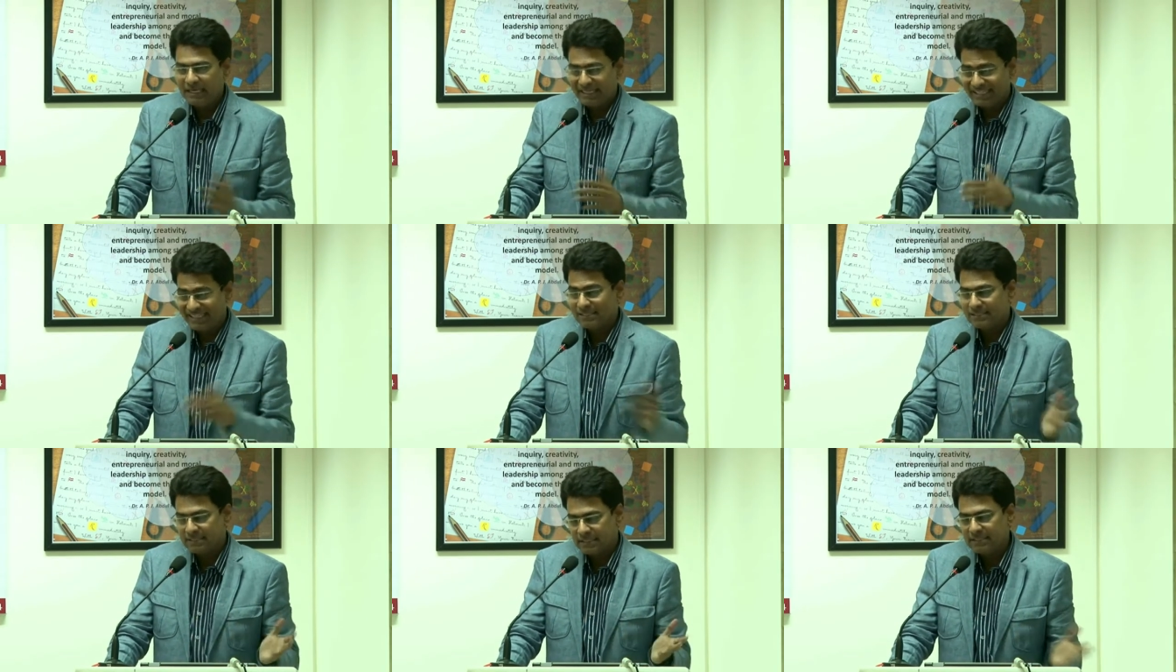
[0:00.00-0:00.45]

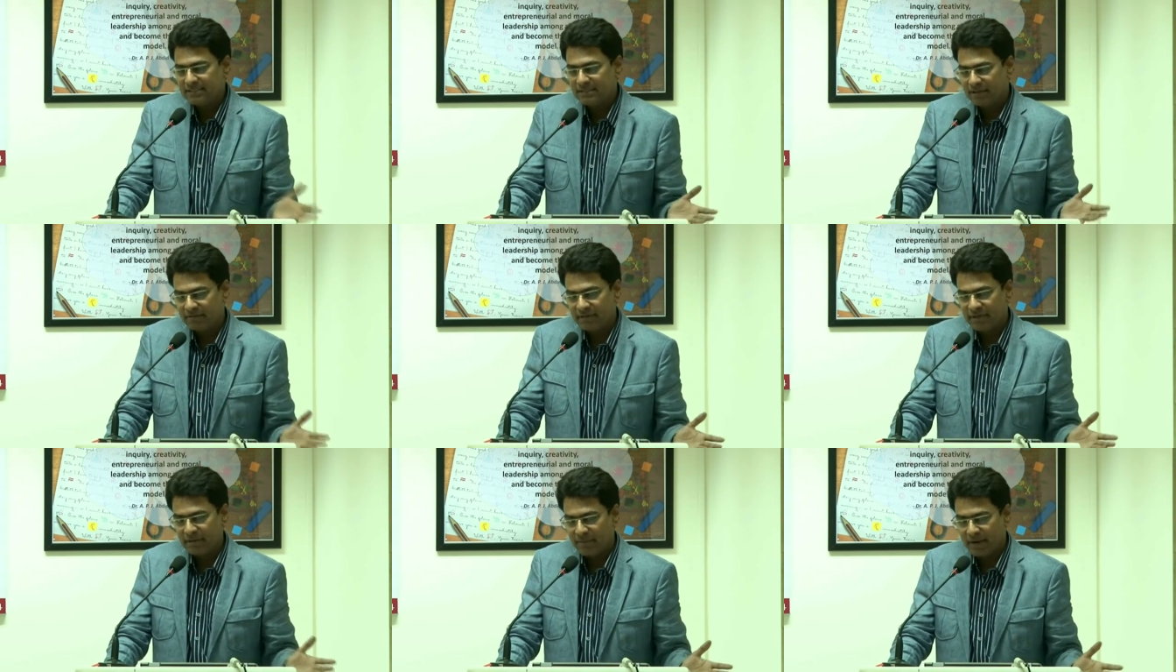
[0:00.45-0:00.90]
Yes, things
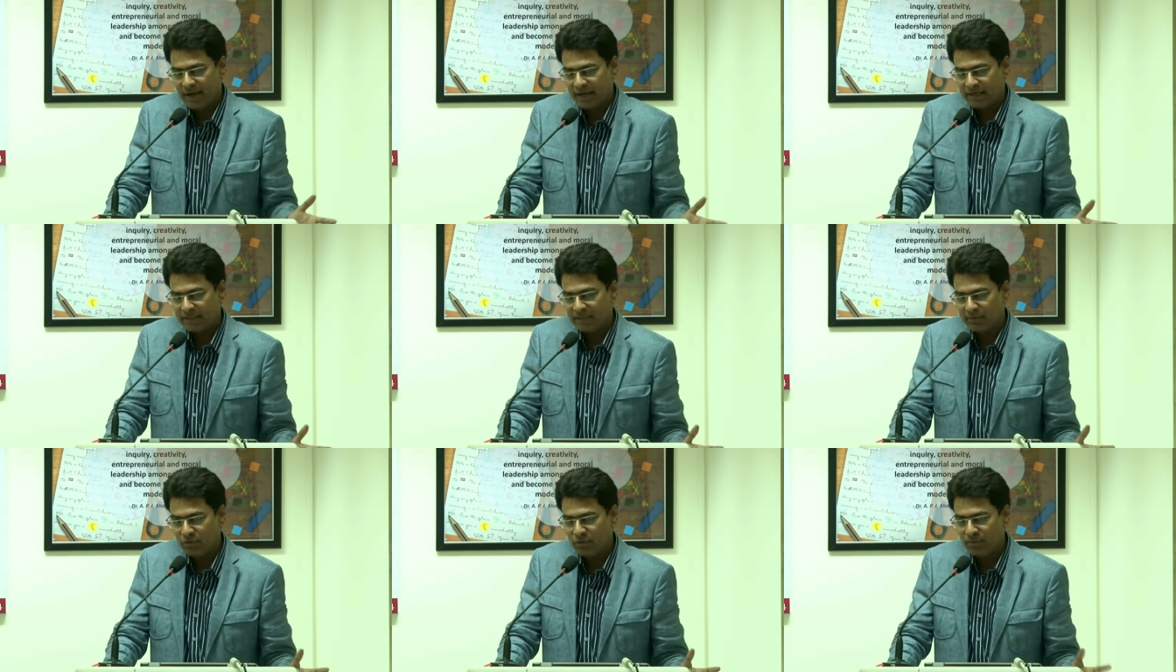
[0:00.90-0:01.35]
are very bad
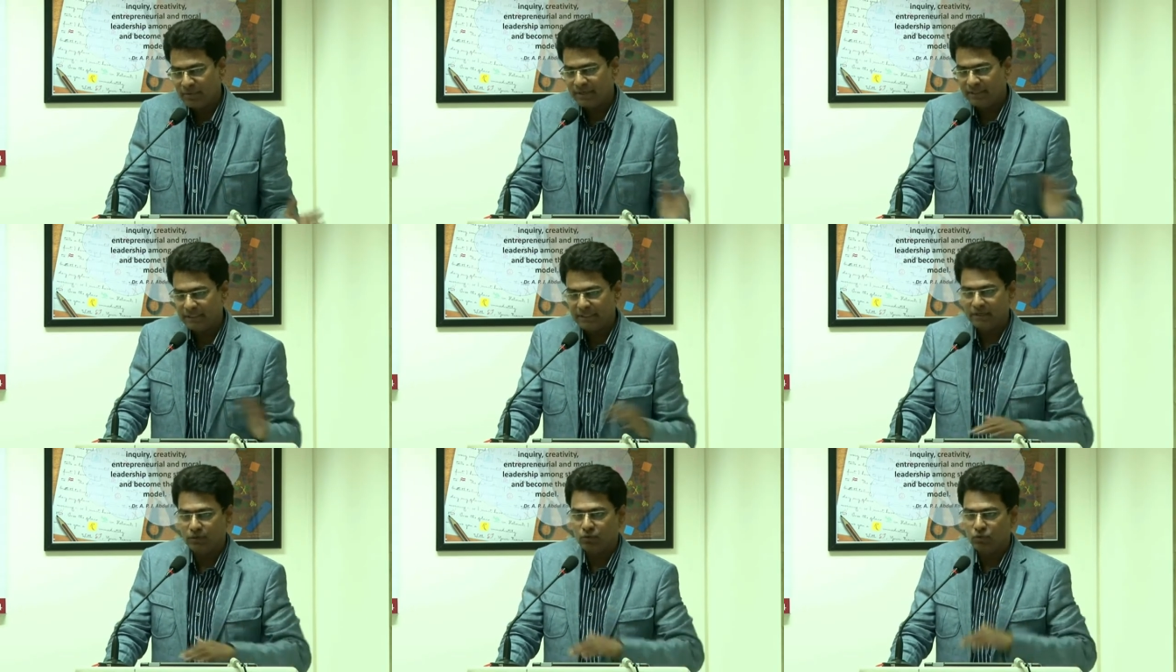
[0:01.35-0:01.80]
at the
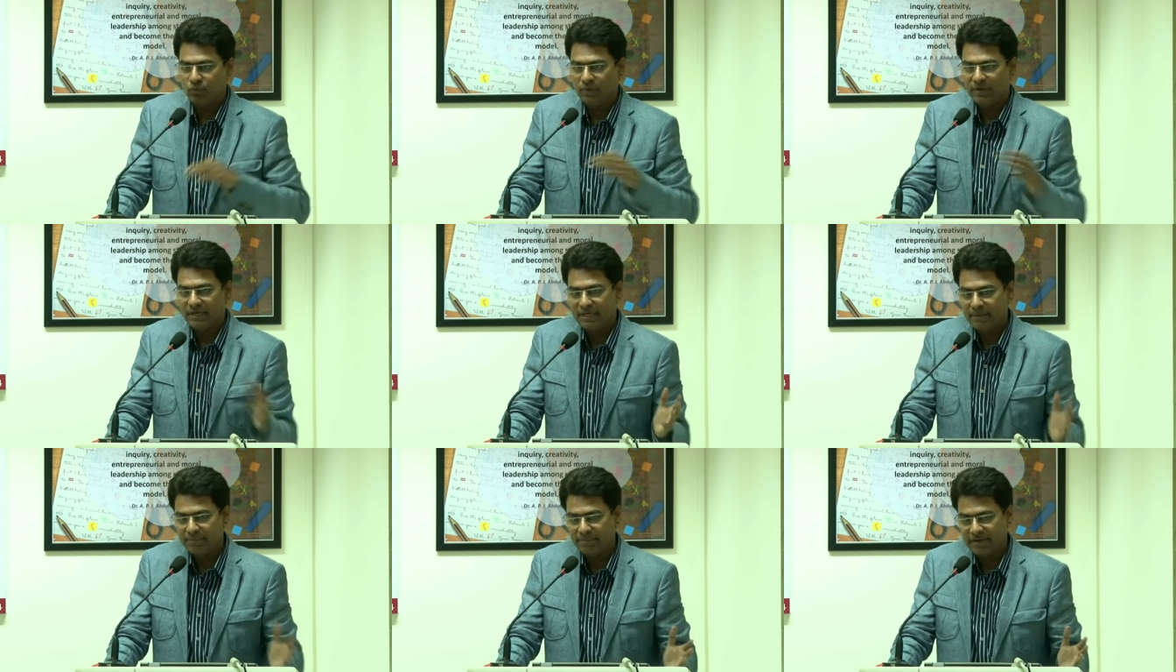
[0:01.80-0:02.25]
moment, they look
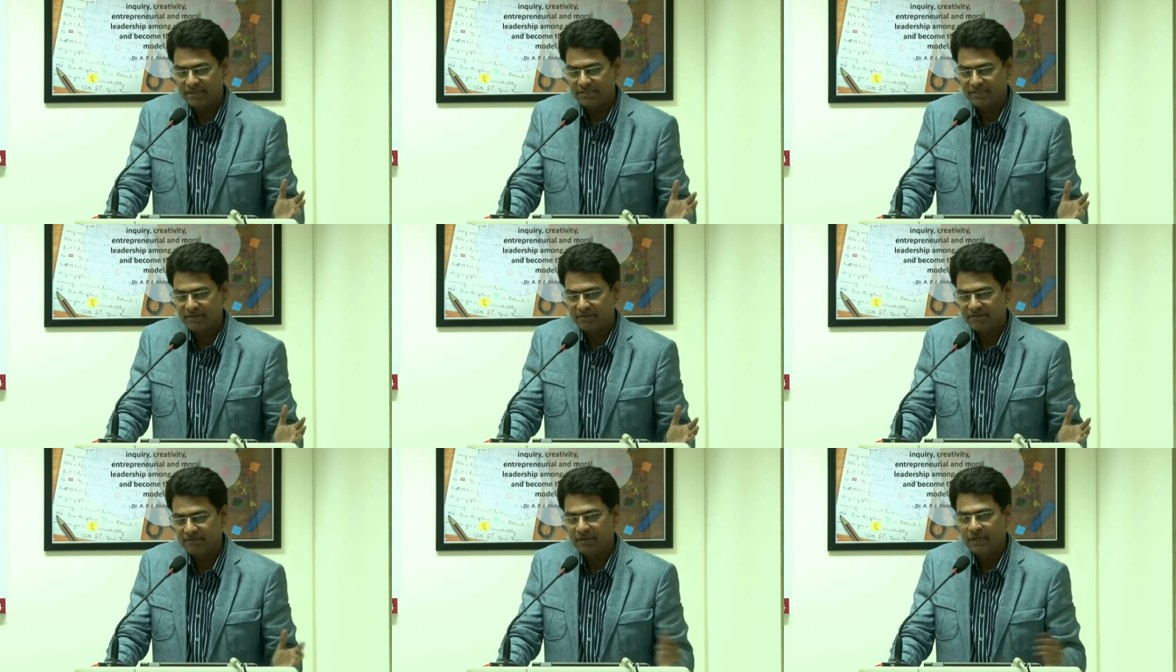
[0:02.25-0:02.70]
very
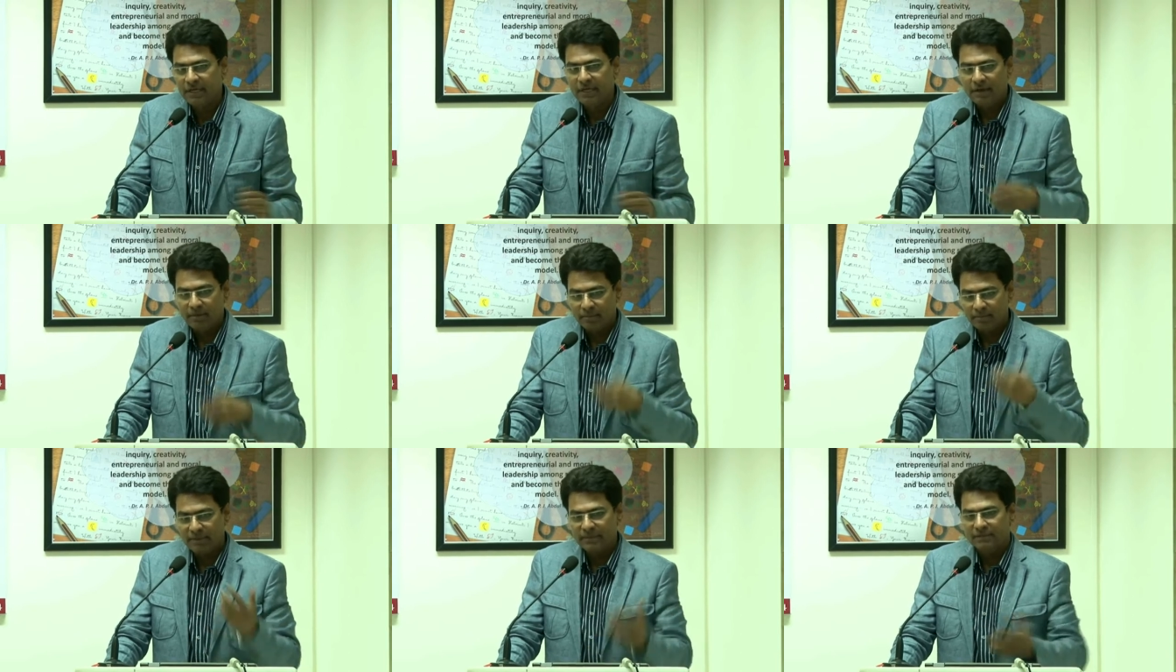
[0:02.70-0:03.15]
depressive,
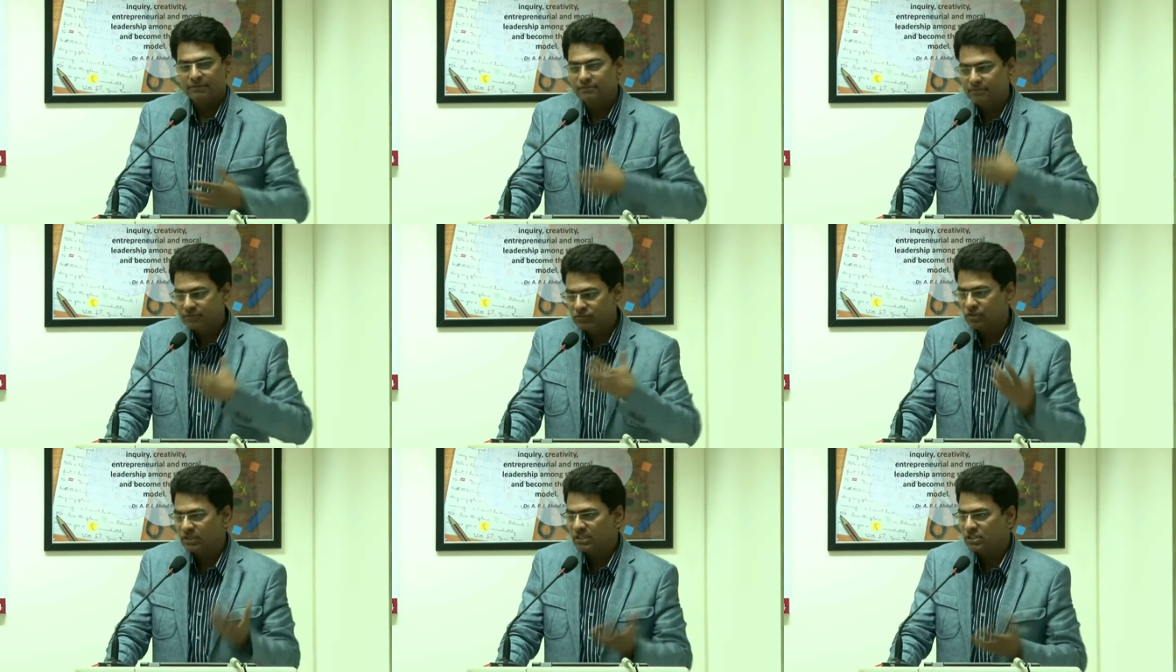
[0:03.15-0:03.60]
but
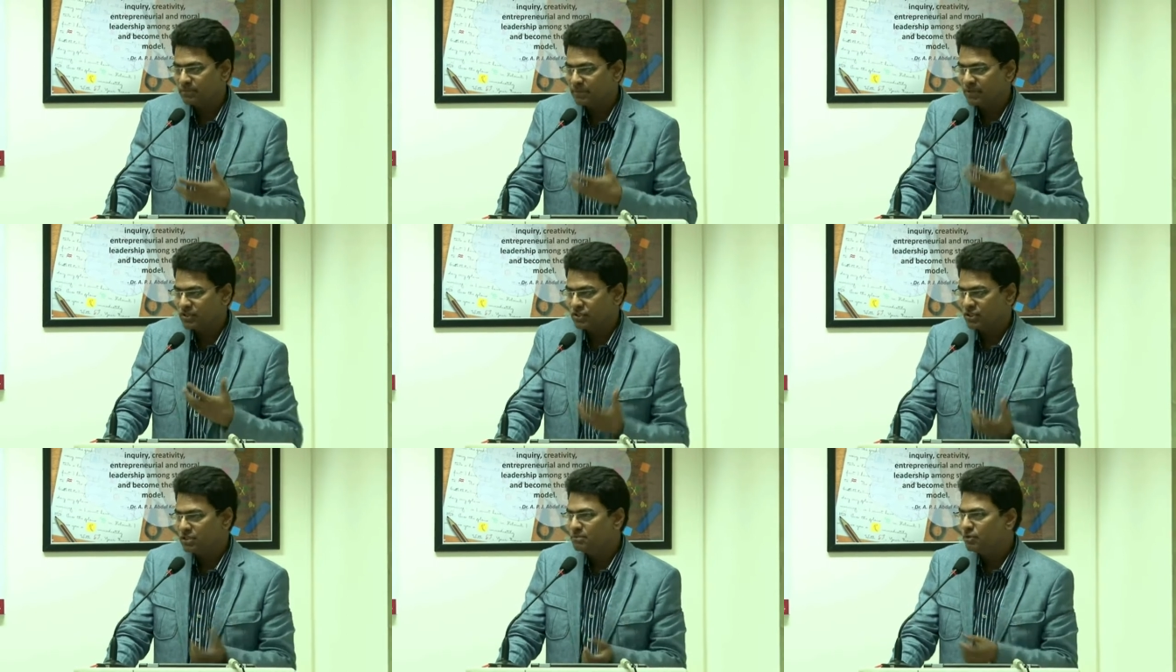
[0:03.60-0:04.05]
things
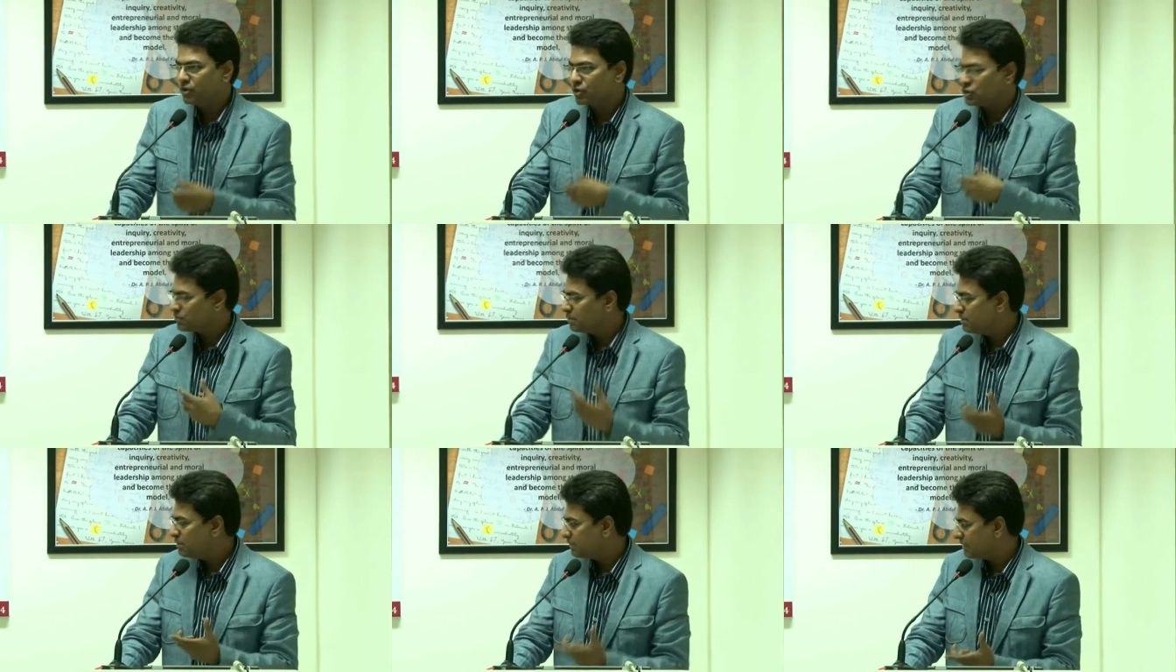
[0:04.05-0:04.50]
may change
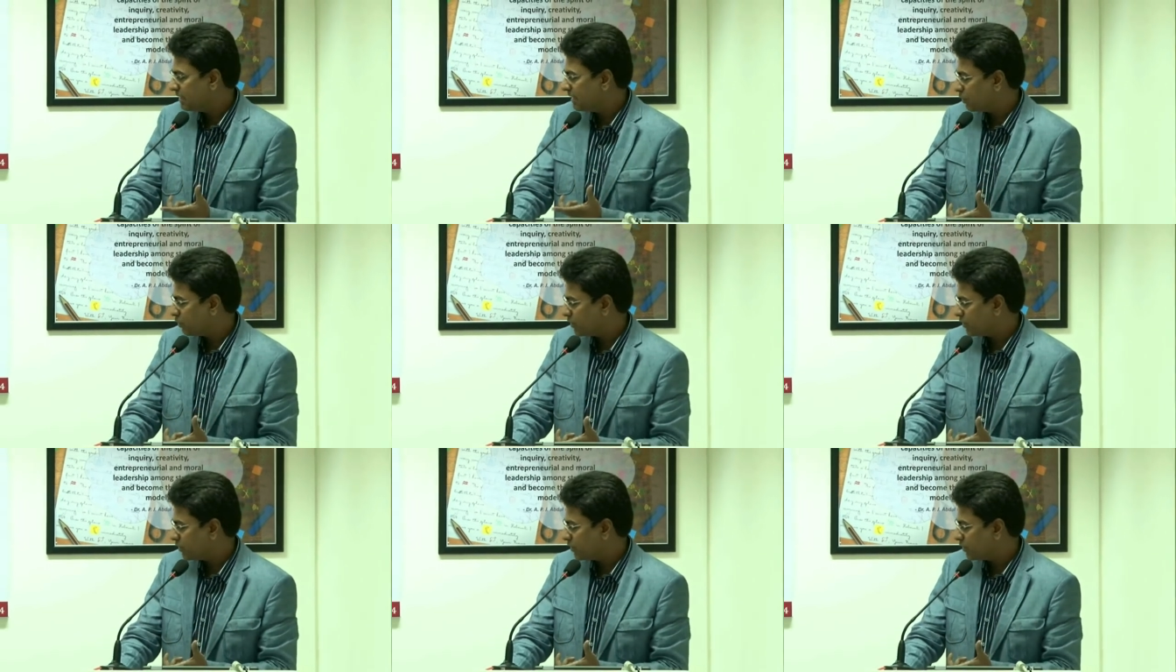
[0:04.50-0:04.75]
because people are